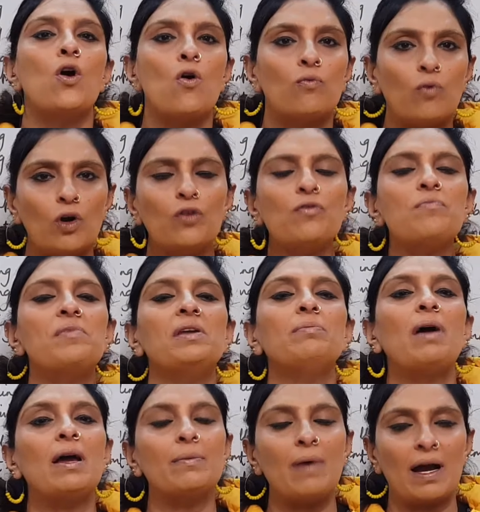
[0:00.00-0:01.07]
What do we mean
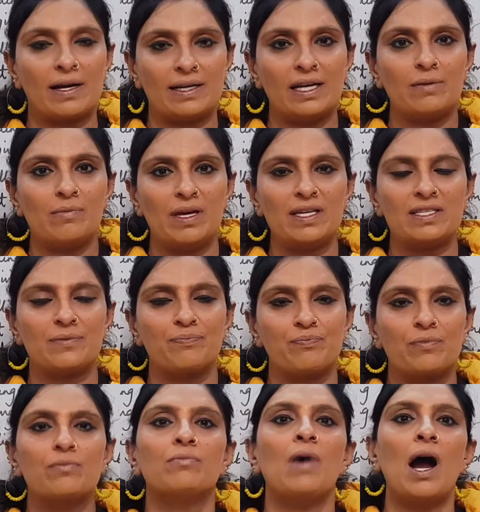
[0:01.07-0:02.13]
by marketing mix?
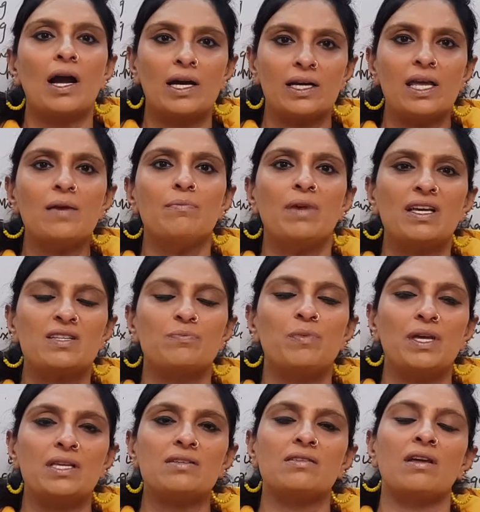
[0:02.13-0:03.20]
Marketing mix
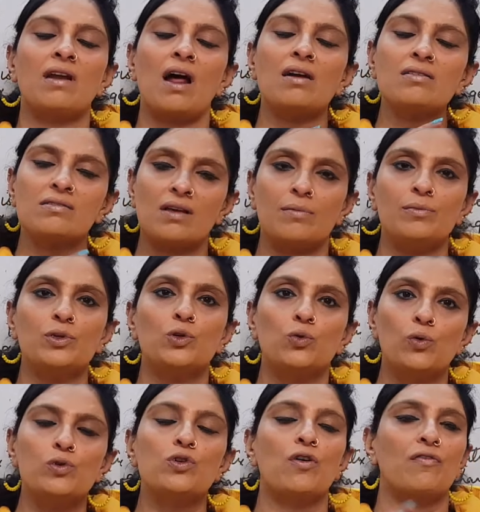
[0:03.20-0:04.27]
means there are some
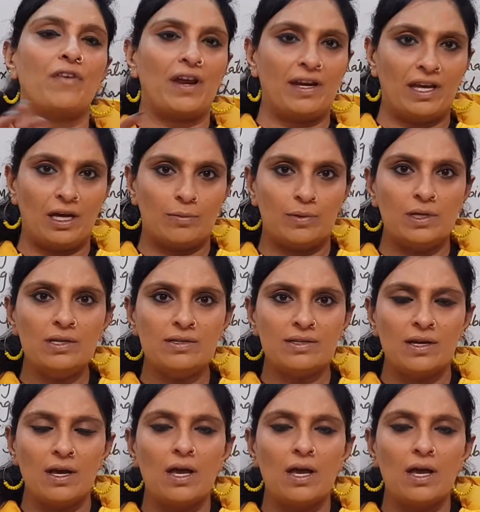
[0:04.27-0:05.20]
tools or variables